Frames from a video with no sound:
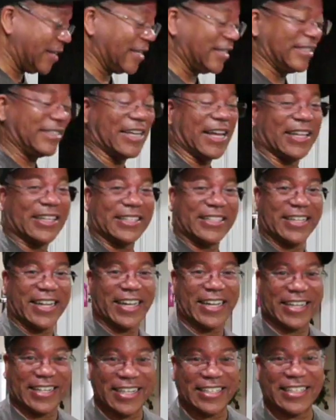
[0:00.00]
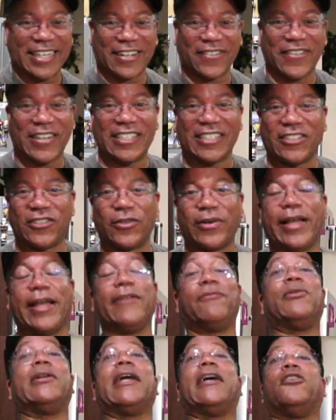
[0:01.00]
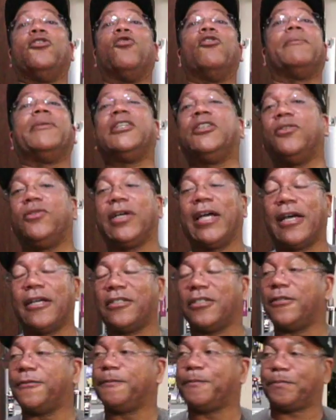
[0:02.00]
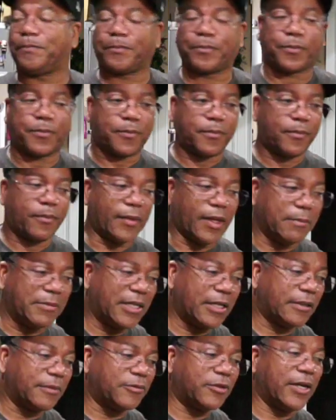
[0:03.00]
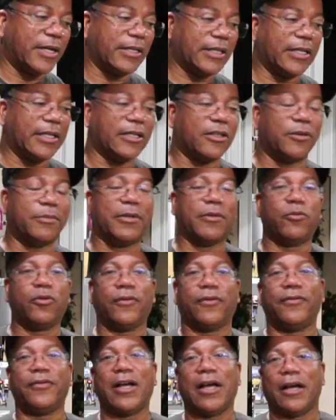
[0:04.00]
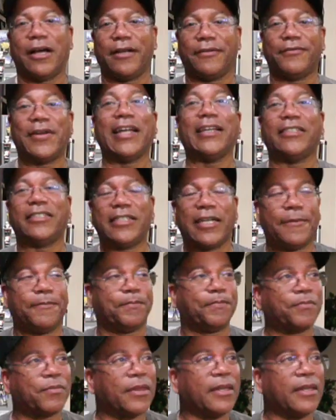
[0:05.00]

now the salad's naked. That's like if I didn't try it. What I normally do, guys, is because I'm trying to get a little bit more uh, fighting shape.